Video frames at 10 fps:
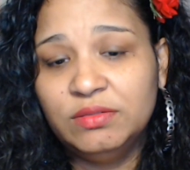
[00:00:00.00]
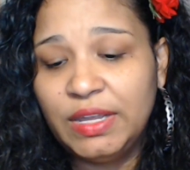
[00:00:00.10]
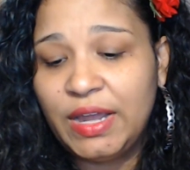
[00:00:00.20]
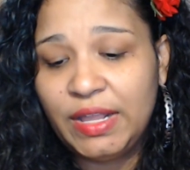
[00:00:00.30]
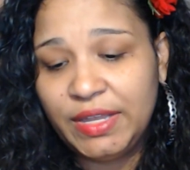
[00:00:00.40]

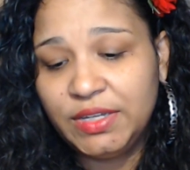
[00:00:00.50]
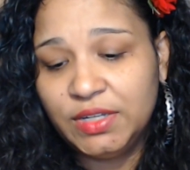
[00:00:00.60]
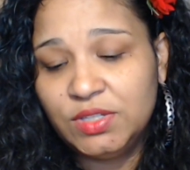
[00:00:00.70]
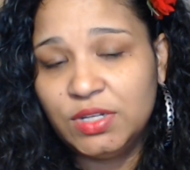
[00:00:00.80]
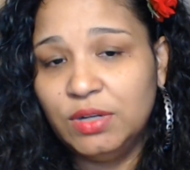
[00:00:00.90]
Like I like
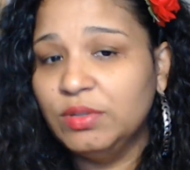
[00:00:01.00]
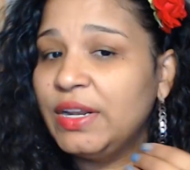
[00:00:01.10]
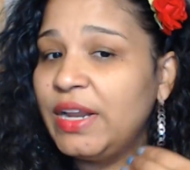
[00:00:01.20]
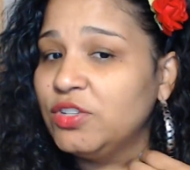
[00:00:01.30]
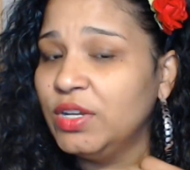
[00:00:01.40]
it. So,
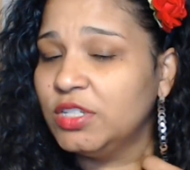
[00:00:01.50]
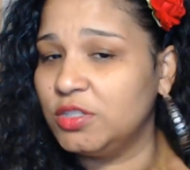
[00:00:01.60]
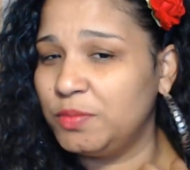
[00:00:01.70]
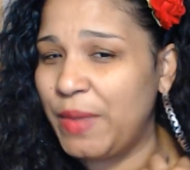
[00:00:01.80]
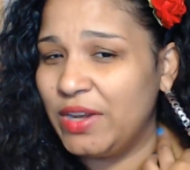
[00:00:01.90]
and I drink
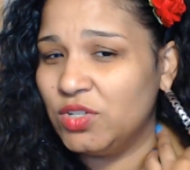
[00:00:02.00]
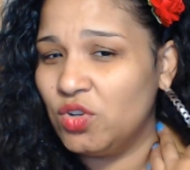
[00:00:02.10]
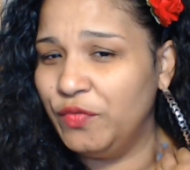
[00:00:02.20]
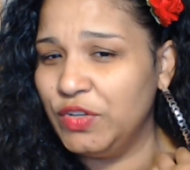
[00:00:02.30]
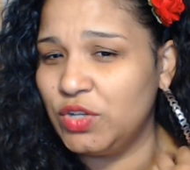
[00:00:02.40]
Spanish
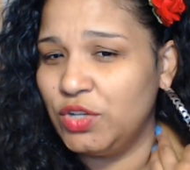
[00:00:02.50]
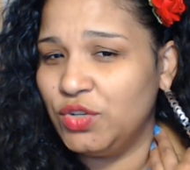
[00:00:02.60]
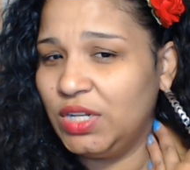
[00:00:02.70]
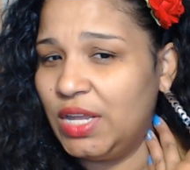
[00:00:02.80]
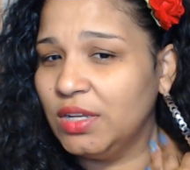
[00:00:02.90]
coffee, so I
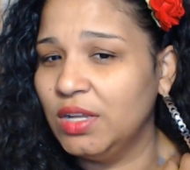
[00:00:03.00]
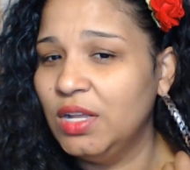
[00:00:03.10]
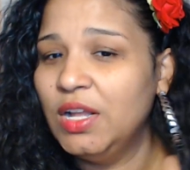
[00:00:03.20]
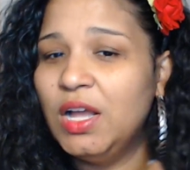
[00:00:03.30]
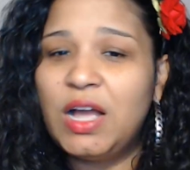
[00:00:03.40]
drink like
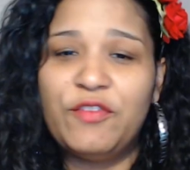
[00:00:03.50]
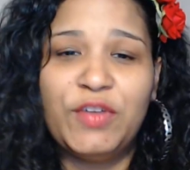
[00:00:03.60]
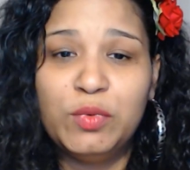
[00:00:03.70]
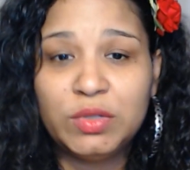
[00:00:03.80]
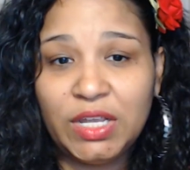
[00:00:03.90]

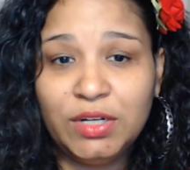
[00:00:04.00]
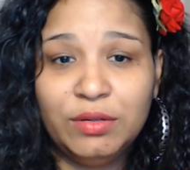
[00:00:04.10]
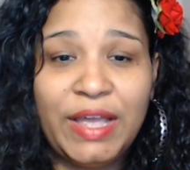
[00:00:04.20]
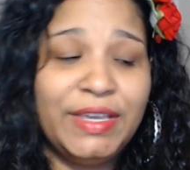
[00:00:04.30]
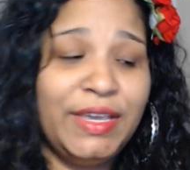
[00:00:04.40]
cafe
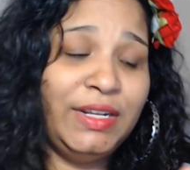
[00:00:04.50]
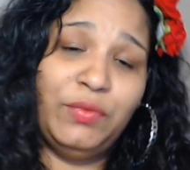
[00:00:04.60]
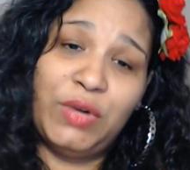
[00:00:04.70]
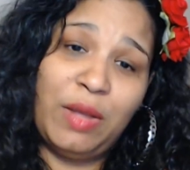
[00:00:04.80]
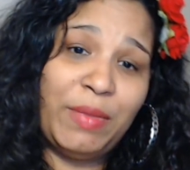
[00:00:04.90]
butelo. I can't
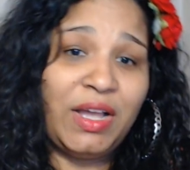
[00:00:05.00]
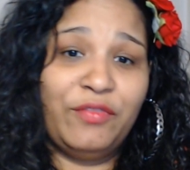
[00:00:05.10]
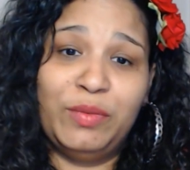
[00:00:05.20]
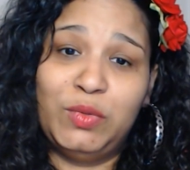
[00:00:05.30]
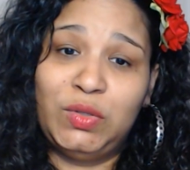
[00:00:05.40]
live without my
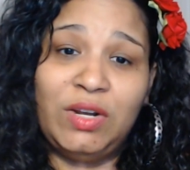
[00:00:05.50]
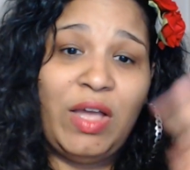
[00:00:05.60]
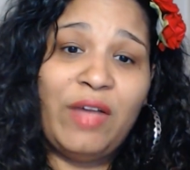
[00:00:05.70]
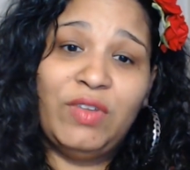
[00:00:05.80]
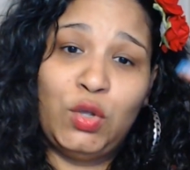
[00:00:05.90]
cafe butelo.
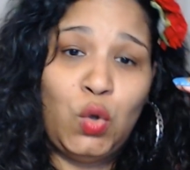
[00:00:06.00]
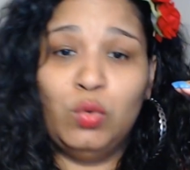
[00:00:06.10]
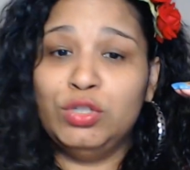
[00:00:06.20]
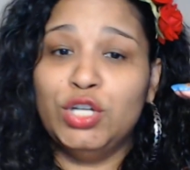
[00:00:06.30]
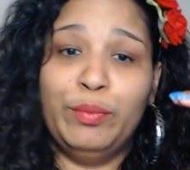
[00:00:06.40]
I have like a
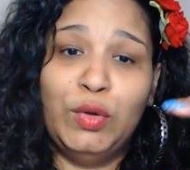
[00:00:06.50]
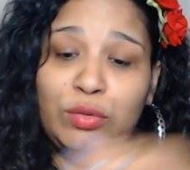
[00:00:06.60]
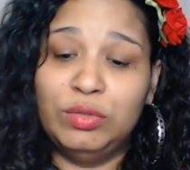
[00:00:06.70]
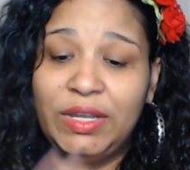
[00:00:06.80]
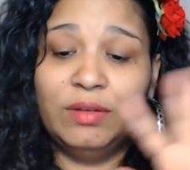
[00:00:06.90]
whole jumbo.
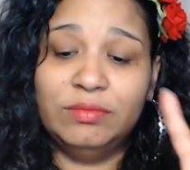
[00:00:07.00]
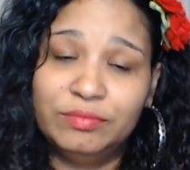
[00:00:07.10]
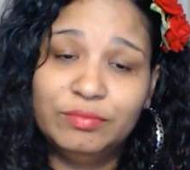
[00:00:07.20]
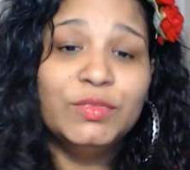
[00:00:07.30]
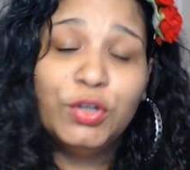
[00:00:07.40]
Like,
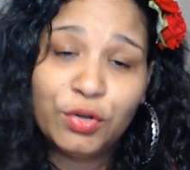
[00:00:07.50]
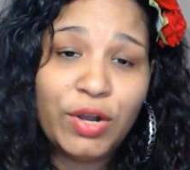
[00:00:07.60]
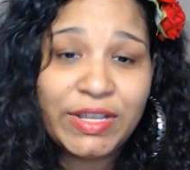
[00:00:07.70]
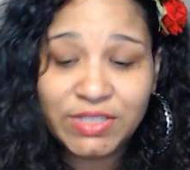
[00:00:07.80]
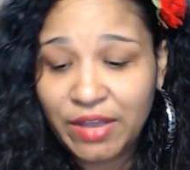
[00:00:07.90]

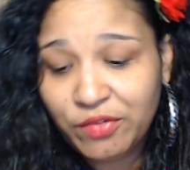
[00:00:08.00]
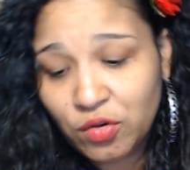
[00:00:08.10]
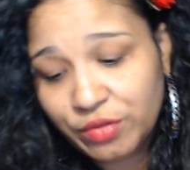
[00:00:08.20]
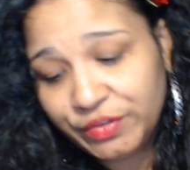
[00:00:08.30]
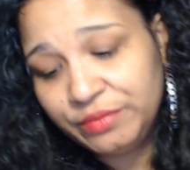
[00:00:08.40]
girl has to have a
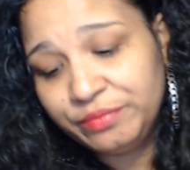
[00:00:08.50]
coffee.